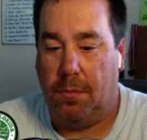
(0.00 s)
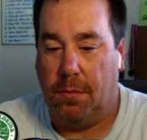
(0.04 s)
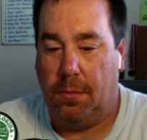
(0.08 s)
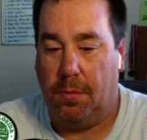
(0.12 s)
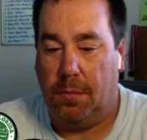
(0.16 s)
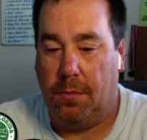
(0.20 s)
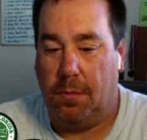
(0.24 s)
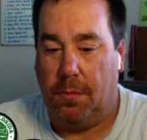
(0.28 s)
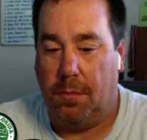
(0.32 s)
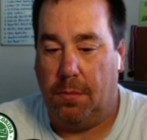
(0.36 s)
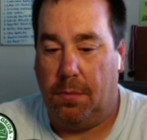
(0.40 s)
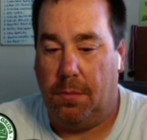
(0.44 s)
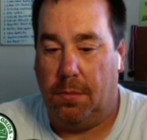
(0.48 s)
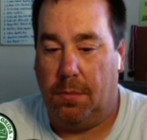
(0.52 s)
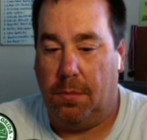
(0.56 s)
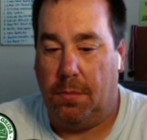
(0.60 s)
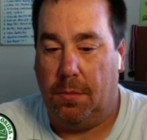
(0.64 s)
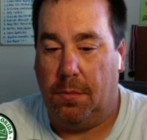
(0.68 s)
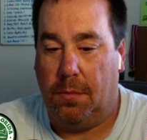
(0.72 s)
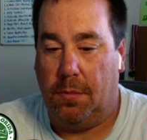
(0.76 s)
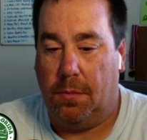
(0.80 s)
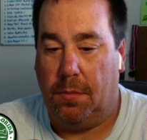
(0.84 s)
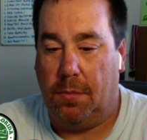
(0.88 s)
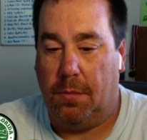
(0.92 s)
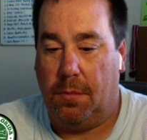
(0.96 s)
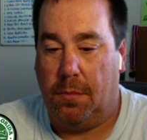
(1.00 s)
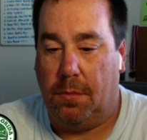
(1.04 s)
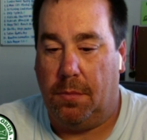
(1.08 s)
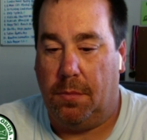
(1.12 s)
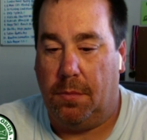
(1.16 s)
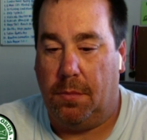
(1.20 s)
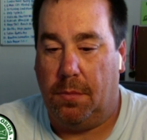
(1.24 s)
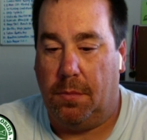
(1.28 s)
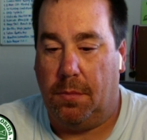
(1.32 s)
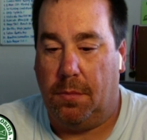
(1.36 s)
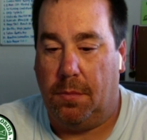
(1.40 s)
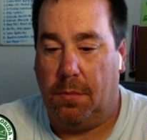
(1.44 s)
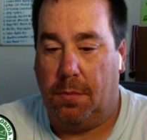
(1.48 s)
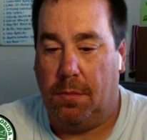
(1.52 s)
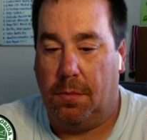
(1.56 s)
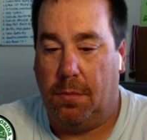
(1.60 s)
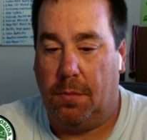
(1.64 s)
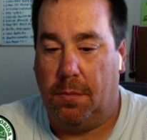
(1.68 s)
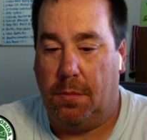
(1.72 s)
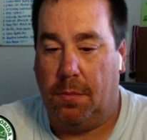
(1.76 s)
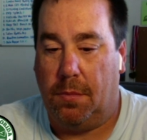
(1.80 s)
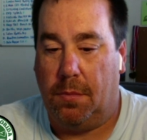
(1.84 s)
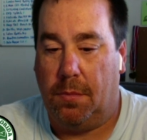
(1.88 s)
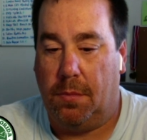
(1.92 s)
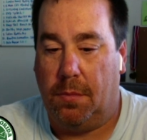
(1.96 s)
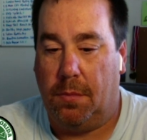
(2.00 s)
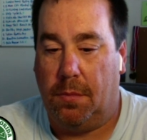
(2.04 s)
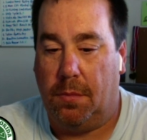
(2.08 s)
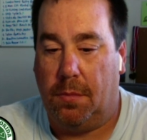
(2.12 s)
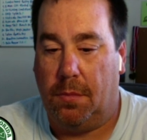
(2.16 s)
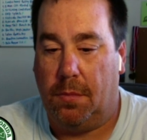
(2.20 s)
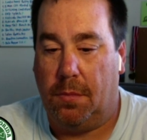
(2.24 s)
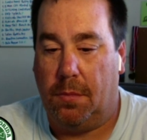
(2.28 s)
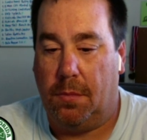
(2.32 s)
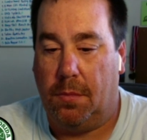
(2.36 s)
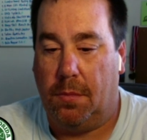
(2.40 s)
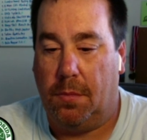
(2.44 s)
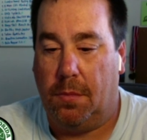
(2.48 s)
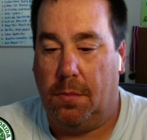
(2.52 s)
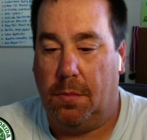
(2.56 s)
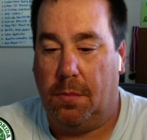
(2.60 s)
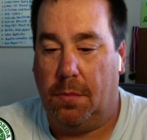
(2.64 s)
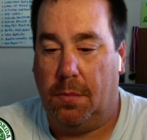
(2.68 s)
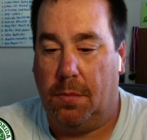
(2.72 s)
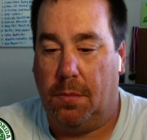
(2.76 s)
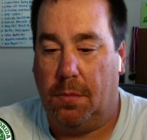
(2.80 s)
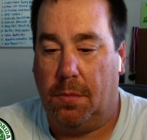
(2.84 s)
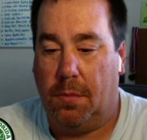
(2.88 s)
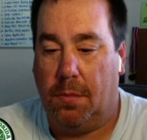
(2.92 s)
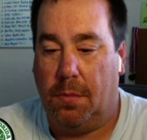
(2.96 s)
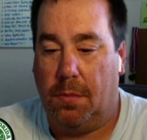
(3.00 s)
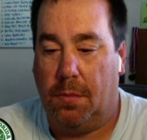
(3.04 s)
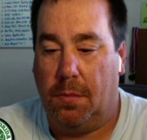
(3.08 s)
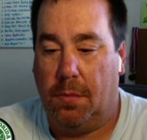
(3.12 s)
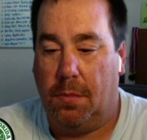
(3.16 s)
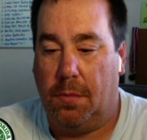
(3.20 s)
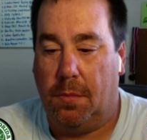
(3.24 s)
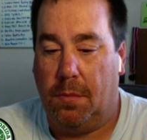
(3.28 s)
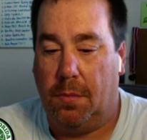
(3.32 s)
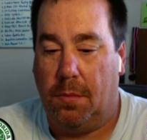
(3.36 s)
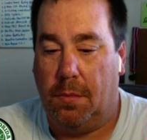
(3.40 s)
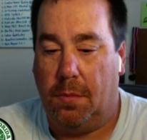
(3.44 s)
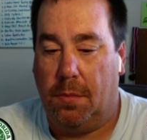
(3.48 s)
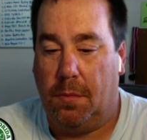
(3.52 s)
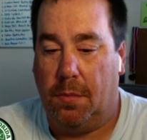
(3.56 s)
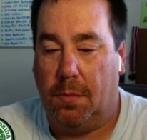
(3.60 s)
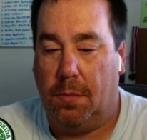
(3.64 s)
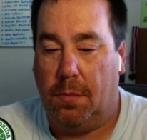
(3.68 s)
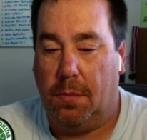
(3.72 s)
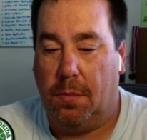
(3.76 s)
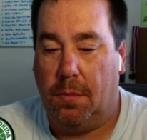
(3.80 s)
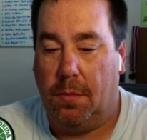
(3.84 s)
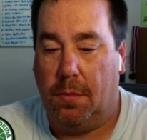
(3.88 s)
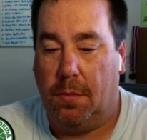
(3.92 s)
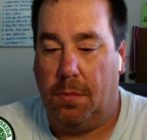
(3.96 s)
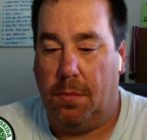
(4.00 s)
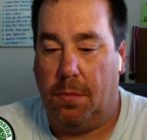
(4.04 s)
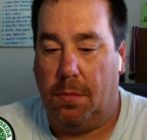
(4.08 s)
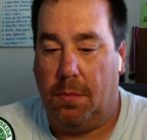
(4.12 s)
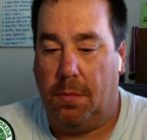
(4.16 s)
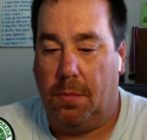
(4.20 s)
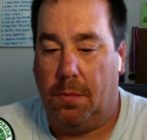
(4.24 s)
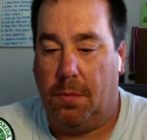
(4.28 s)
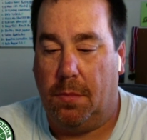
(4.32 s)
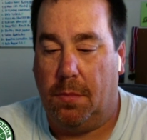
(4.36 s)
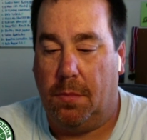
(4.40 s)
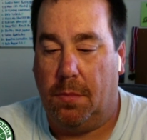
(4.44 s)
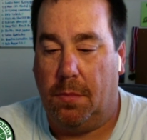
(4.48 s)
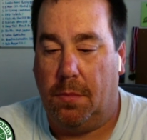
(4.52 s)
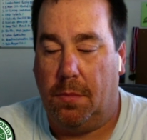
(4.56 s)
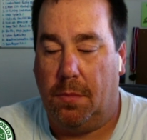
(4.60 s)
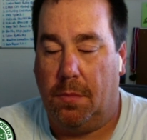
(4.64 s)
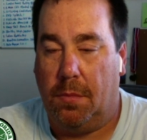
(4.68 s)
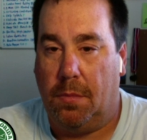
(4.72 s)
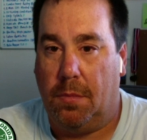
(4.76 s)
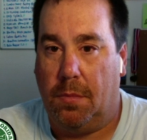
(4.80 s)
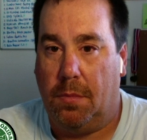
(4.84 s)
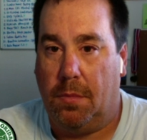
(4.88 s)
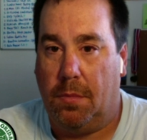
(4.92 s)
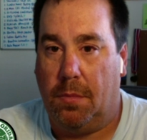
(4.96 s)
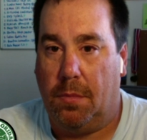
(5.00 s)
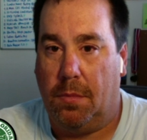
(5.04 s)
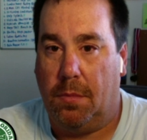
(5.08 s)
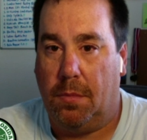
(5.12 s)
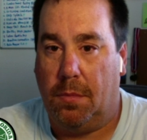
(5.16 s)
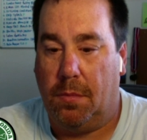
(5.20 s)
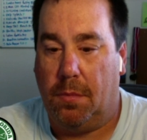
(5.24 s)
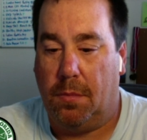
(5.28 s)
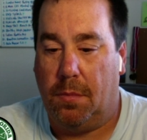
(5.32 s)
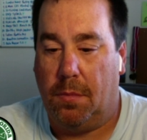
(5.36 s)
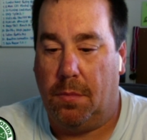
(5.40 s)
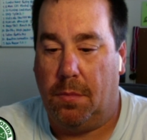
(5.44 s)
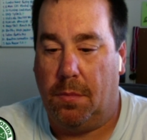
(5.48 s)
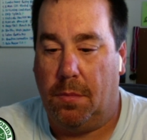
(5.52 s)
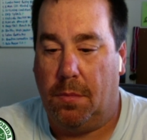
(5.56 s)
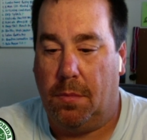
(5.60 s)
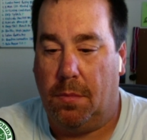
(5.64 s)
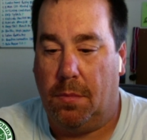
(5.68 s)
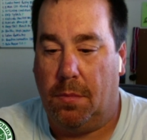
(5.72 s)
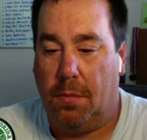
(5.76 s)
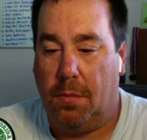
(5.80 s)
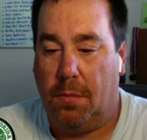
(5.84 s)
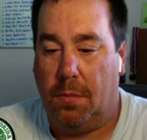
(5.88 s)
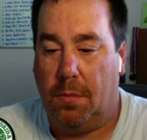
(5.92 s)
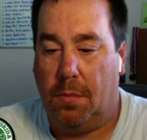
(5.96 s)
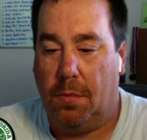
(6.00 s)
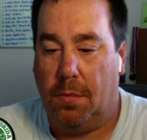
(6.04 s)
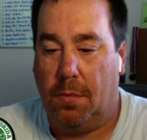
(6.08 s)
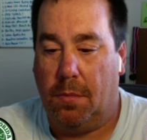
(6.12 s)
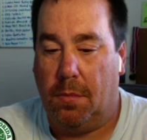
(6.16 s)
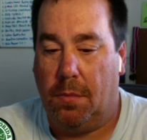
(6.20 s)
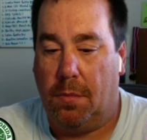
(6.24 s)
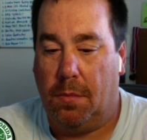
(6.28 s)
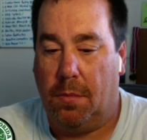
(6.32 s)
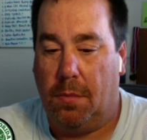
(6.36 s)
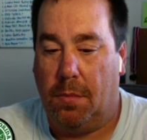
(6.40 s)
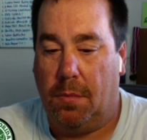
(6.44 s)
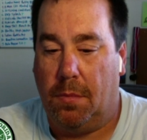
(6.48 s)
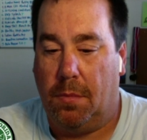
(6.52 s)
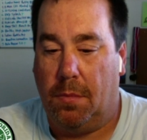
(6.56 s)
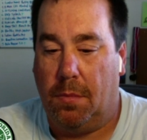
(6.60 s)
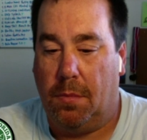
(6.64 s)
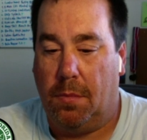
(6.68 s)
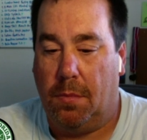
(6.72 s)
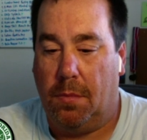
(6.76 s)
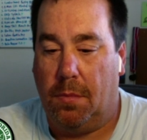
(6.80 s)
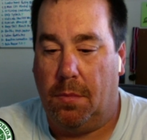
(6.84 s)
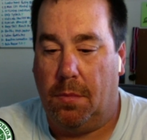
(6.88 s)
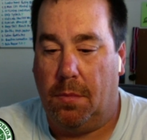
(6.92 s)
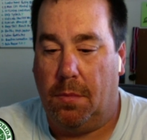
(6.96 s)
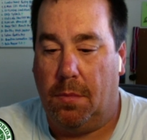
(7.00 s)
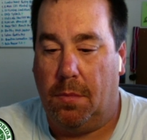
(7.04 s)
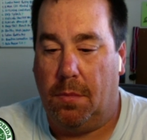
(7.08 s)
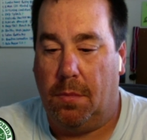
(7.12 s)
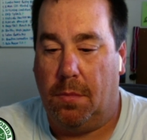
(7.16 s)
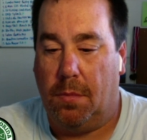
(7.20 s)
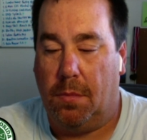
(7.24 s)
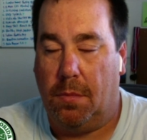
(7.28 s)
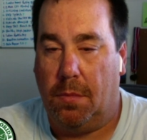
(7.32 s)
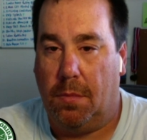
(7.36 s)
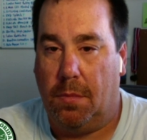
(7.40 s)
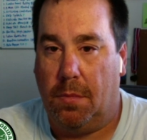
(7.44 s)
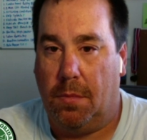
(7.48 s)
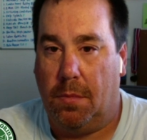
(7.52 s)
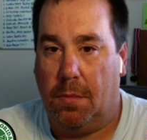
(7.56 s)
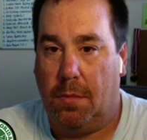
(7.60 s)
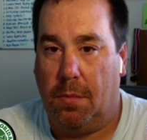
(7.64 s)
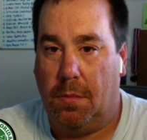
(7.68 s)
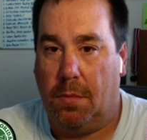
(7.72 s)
No words are spoken by the person on screen.